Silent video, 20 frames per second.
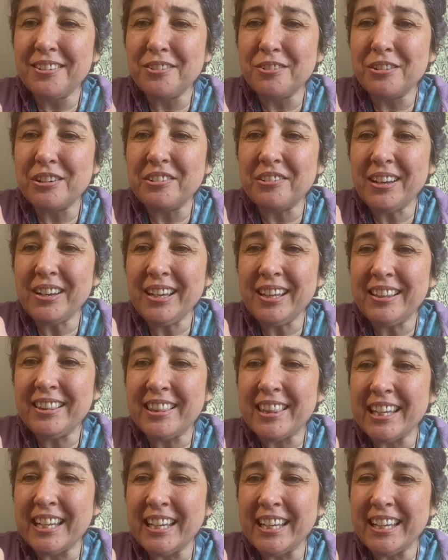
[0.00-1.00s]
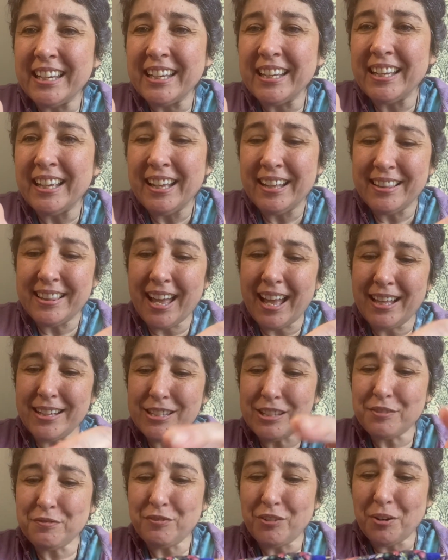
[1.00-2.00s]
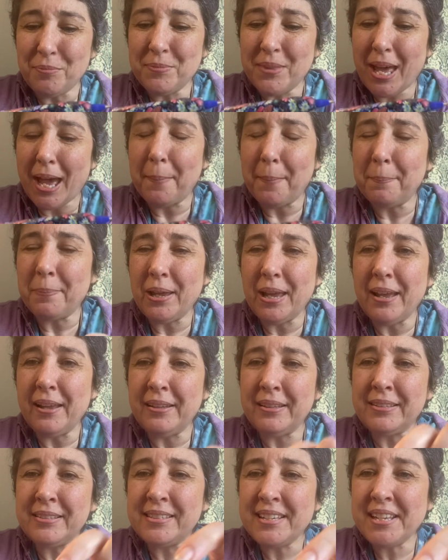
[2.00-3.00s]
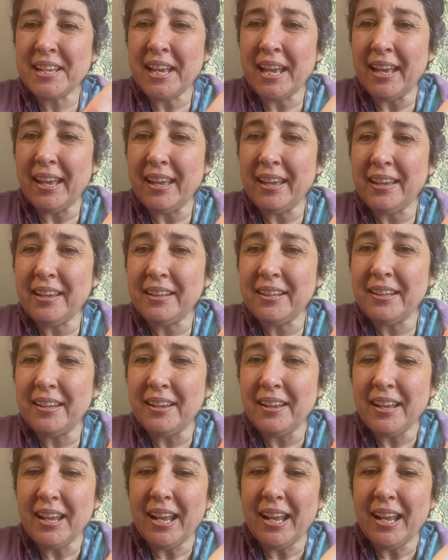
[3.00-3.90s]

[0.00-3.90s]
green thing? That's from that pen's cane.